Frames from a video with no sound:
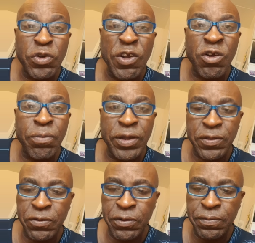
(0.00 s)
her and come back
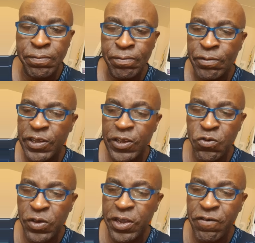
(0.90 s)
to her. Cause
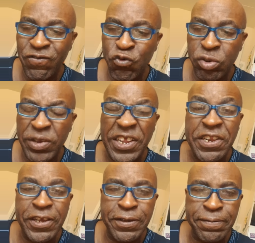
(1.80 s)
you can't fool me a
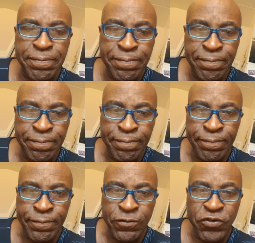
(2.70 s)
nigga.
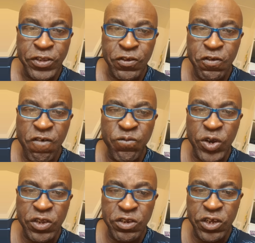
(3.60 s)
Rescue your
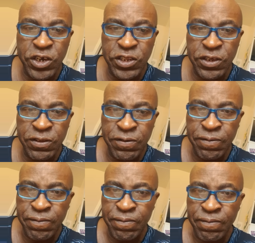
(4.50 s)
fucking daughter.
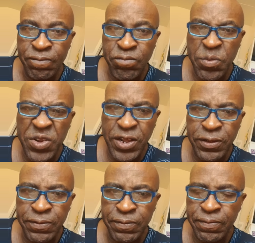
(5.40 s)
Remember that?
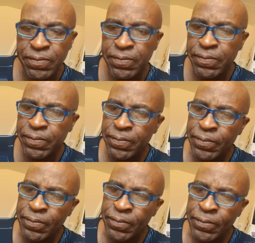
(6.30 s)
Mm.
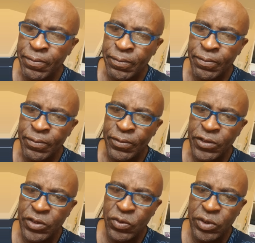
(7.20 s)

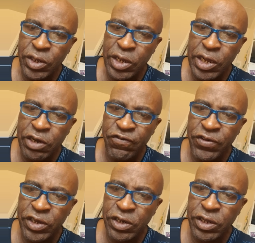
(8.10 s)
So in the car, the
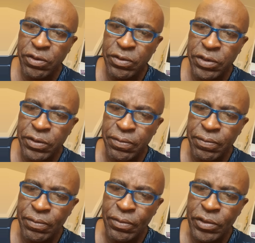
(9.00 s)
fucking house,
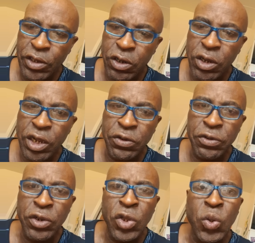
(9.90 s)
all I heard,